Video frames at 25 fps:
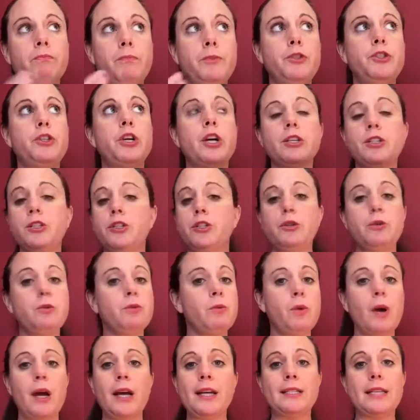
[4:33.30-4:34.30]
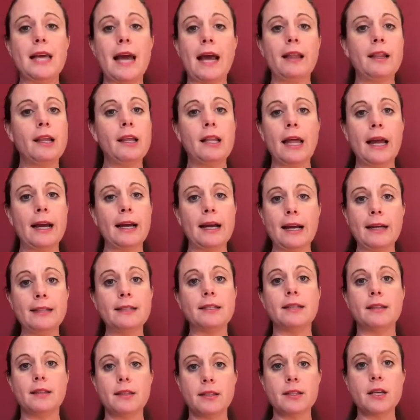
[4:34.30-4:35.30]
just do exactly like I
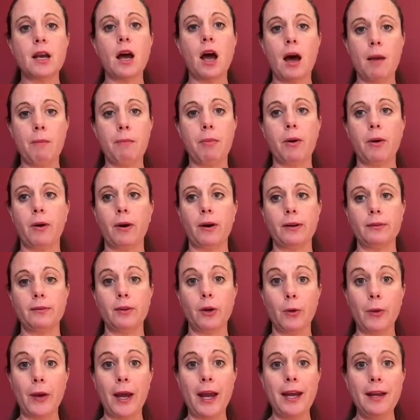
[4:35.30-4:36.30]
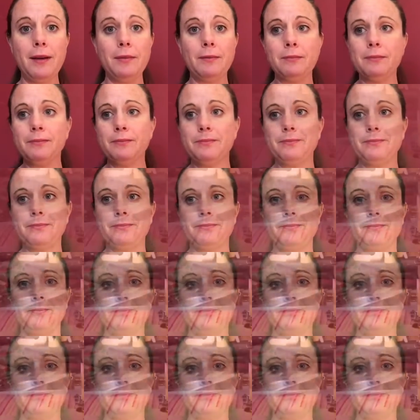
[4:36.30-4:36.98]
did the top part, okay? Now,